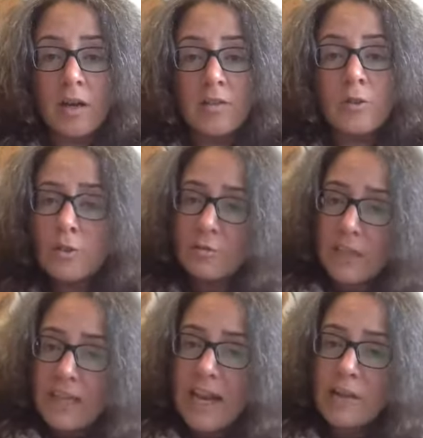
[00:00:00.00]
Do you
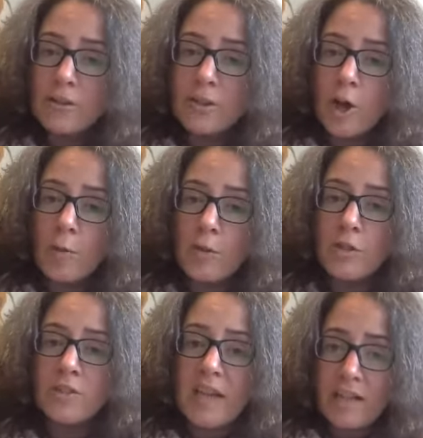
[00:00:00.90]
really hate your job? Are
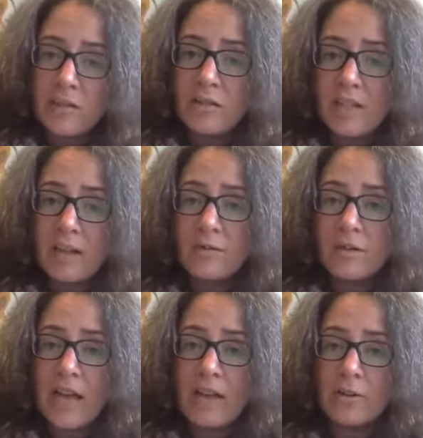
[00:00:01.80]
you telling yourself you
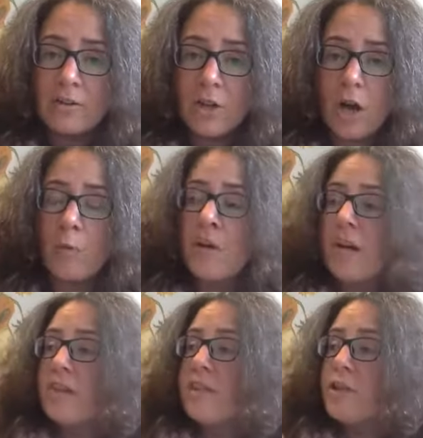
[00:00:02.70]
hate your job?
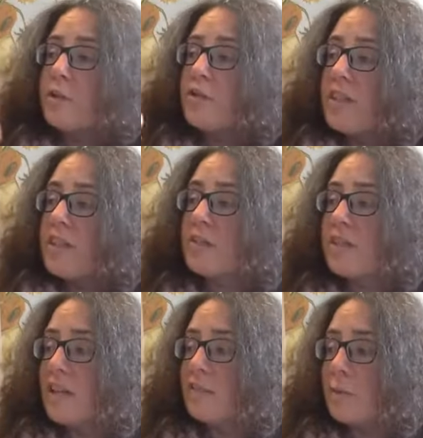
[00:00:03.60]
Then you're filling
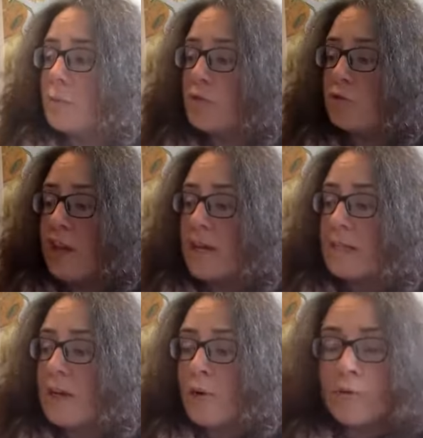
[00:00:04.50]
yourself up with dread
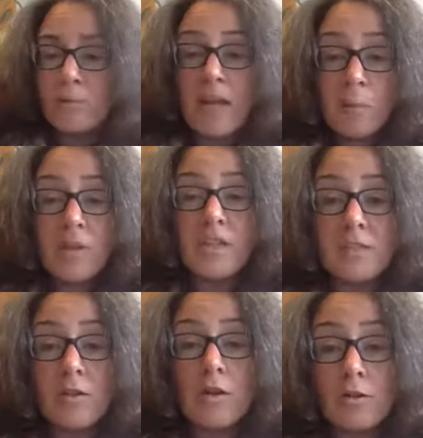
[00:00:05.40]
when maybe it's
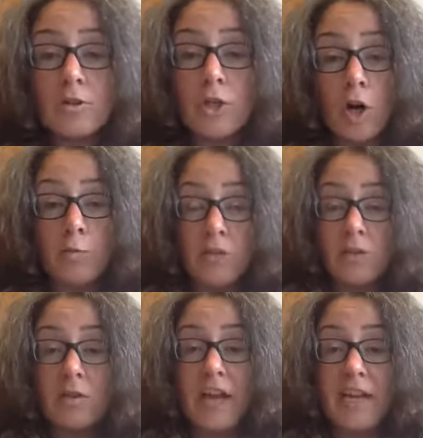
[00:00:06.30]
not your job that
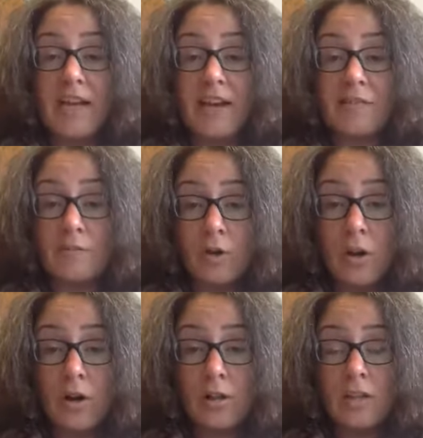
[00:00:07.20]
you hate after
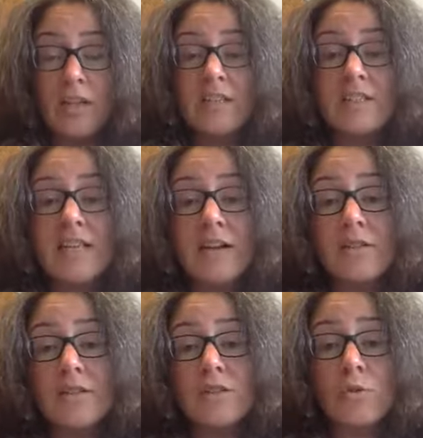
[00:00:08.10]
all. See how
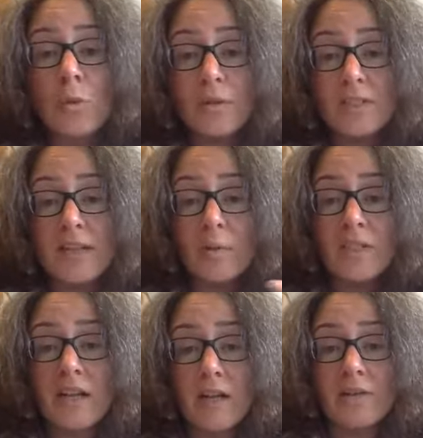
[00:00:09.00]
the stories that we
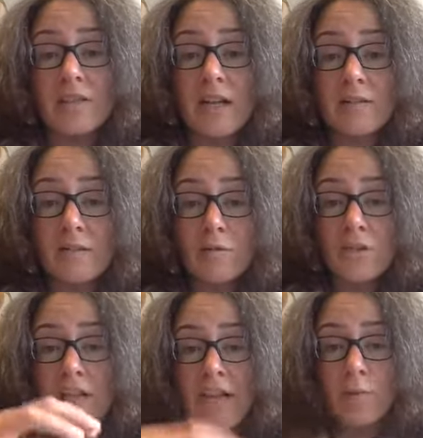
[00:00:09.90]
tell ourselves
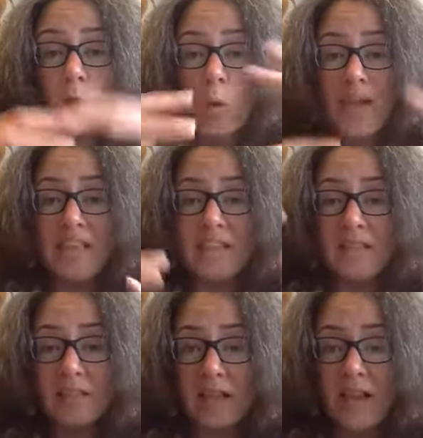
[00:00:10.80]
create weight
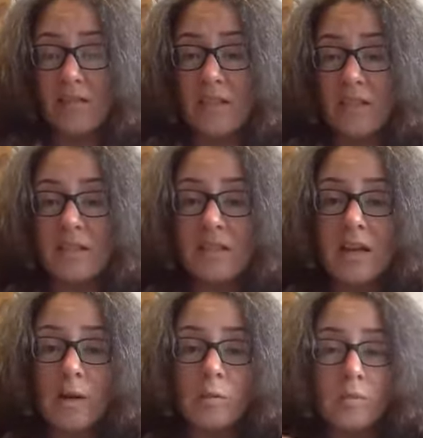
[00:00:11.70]
and heaviness
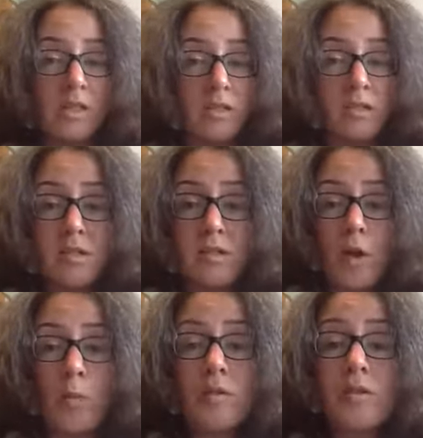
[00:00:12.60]
that can
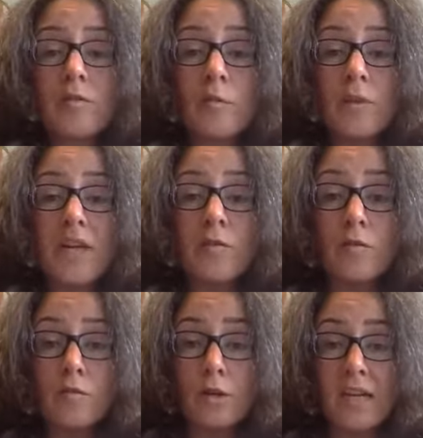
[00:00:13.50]
stop us from being
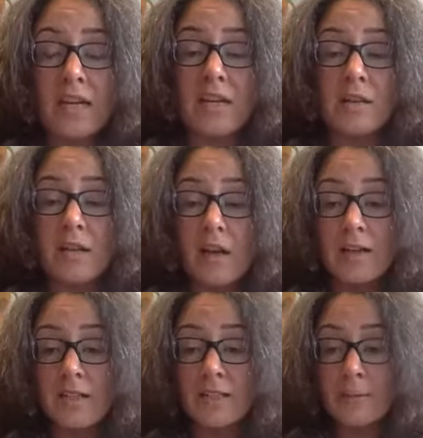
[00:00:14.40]
free and
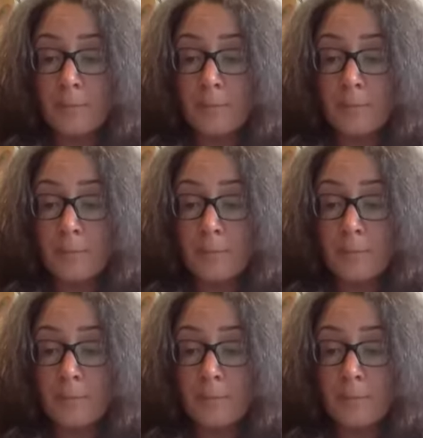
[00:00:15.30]
light.